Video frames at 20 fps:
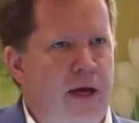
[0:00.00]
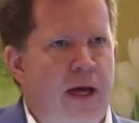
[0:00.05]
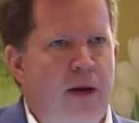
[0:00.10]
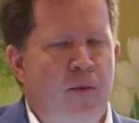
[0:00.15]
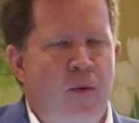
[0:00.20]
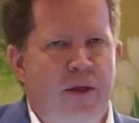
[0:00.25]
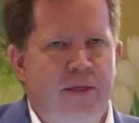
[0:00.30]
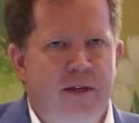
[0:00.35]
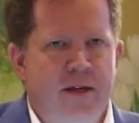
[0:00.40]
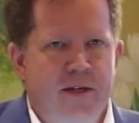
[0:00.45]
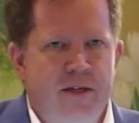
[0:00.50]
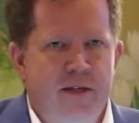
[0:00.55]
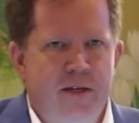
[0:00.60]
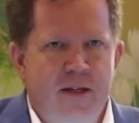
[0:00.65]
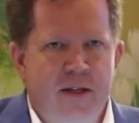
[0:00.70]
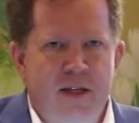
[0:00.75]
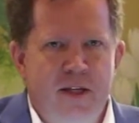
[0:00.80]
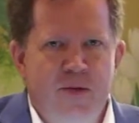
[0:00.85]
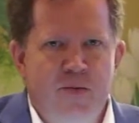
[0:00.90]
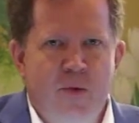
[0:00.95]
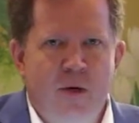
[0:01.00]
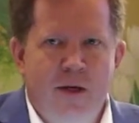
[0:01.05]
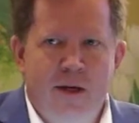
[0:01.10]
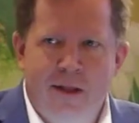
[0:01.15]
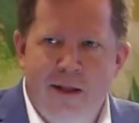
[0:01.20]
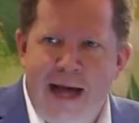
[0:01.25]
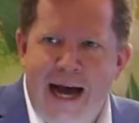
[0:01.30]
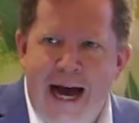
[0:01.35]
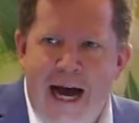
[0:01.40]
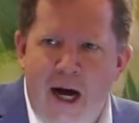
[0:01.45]
And what this
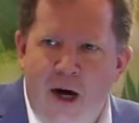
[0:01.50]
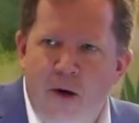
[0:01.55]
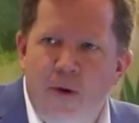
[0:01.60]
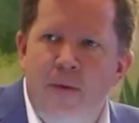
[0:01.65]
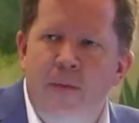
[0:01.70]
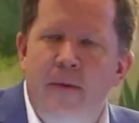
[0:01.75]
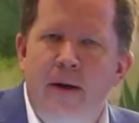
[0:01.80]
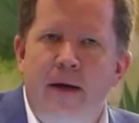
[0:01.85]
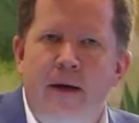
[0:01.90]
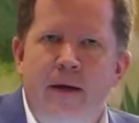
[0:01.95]
will allow,